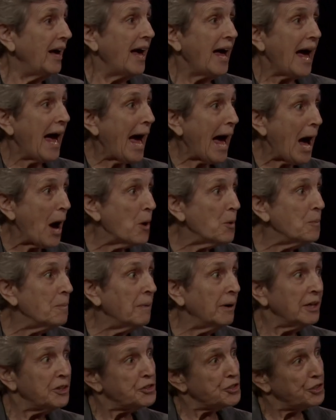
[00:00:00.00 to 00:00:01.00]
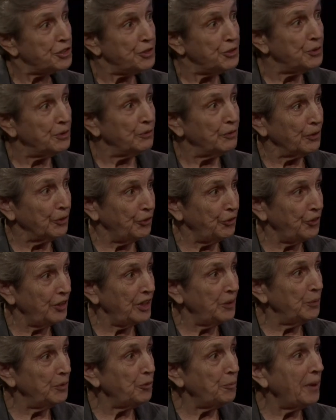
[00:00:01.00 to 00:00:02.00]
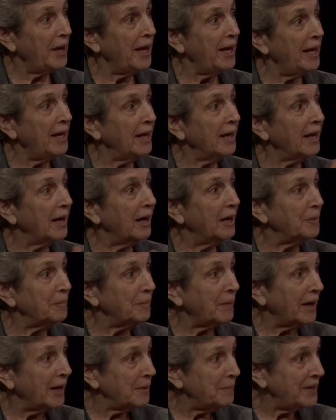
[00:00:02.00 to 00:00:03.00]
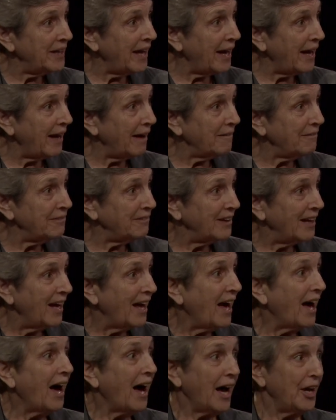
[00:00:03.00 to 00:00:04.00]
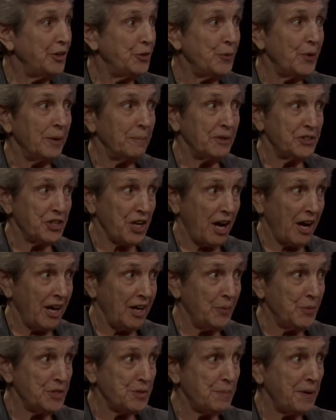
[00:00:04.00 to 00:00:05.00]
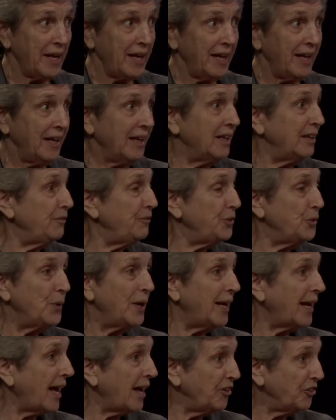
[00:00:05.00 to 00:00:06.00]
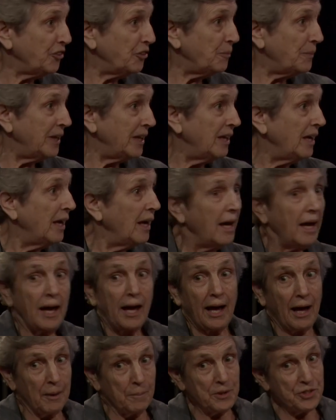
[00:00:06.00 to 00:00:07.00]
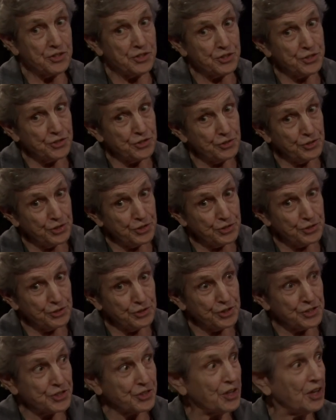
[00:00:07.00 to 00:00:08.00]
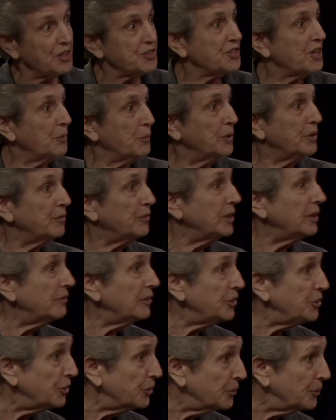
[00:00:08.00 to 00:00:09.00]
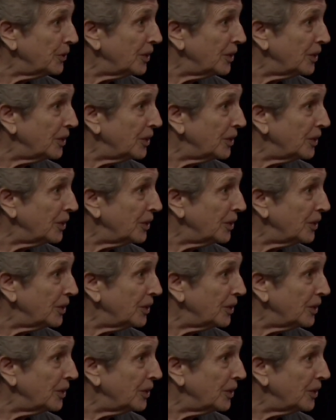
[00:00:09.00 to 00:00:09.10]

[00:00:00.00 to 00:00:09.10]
how much the university was paying on my behalf. Mm-hmm. I knew how much I was paying, and if you had asked me, how much does your insurance cost, I would have given you